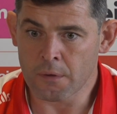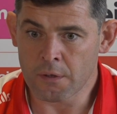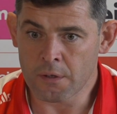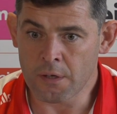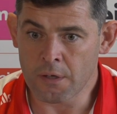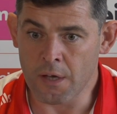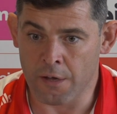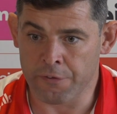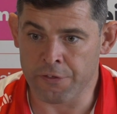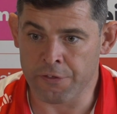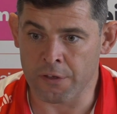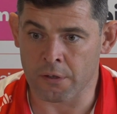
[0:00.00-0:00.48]

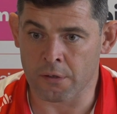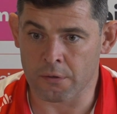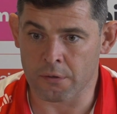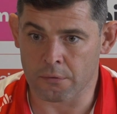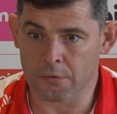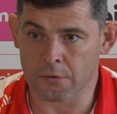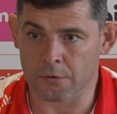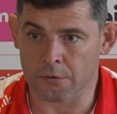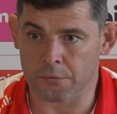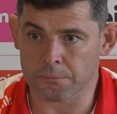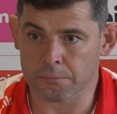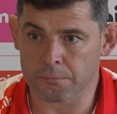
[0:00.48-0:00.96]
Yeah, I think,
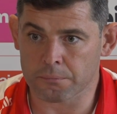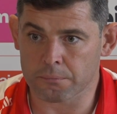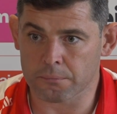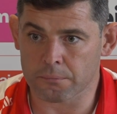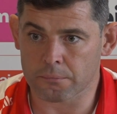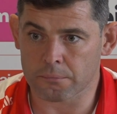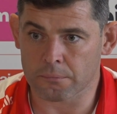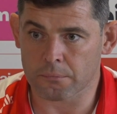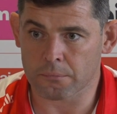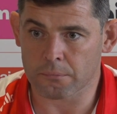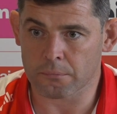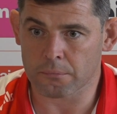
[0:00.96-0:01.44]
you know,
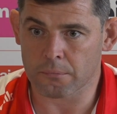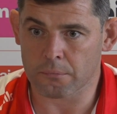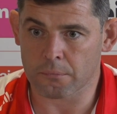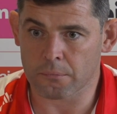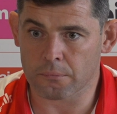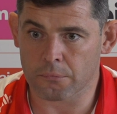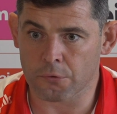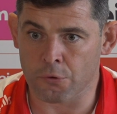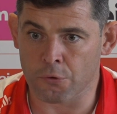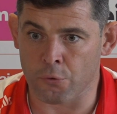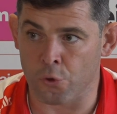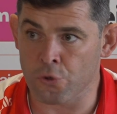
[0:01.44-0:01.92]

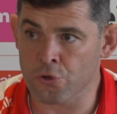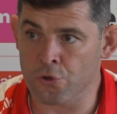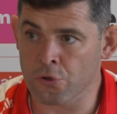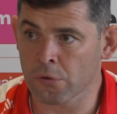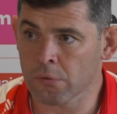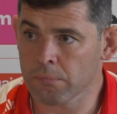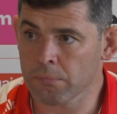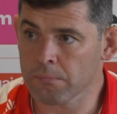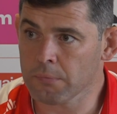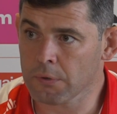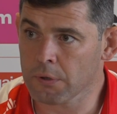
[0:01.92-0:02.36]
crucial.